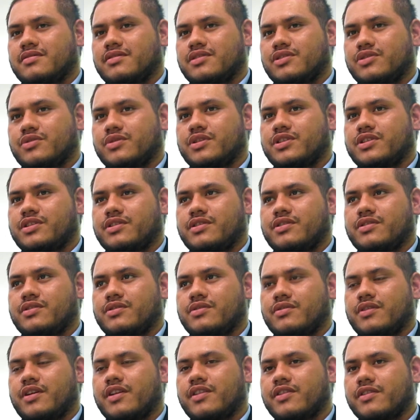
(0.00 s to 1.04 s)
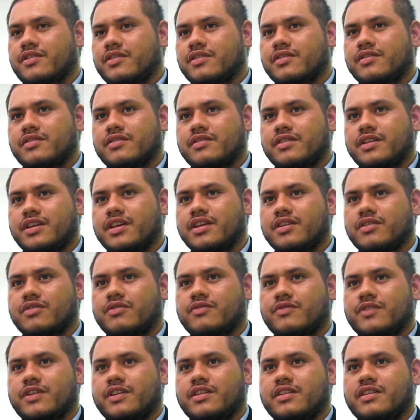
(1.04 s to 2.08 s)
switch to other
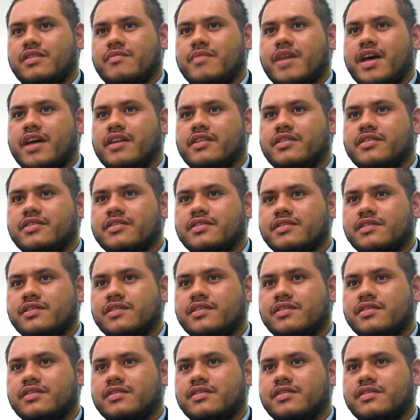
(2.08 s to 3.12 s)
eco-friendly matters,